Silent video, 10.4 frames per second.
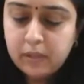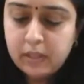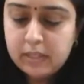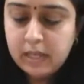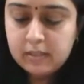
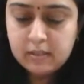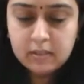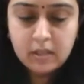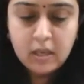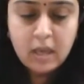Yes.
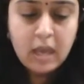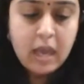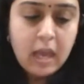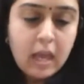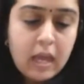
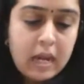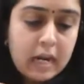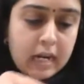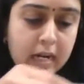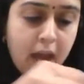
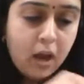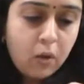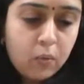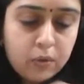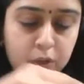
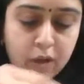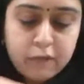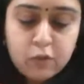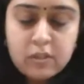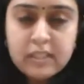Now you have
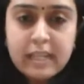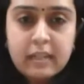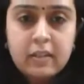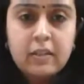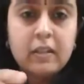to
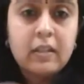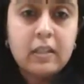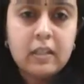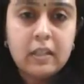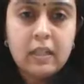see
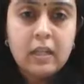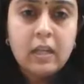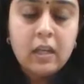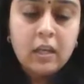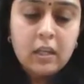
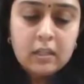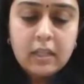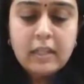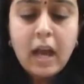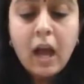
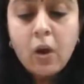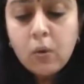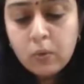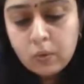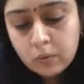that
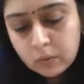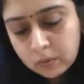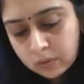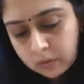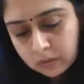how
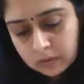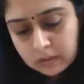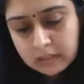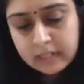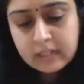
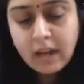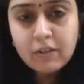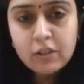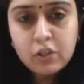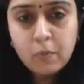it
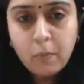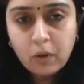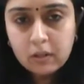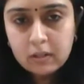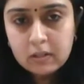covers your
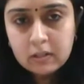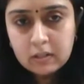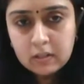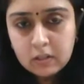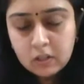bottle.
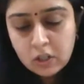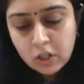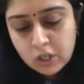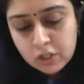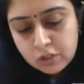
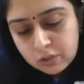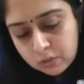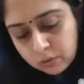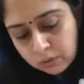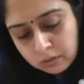
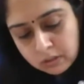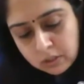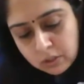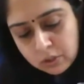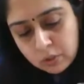So,
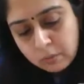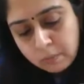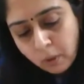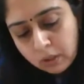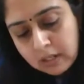so the
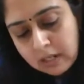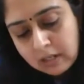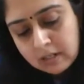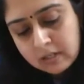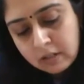
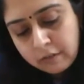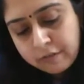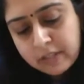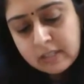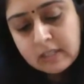bottle
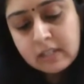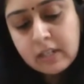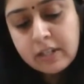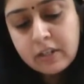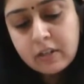surface is
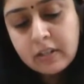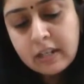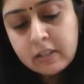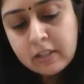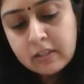still here,
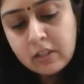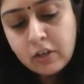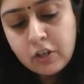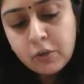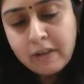and
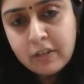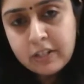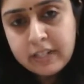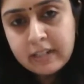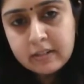here you have a
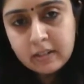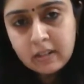tilt.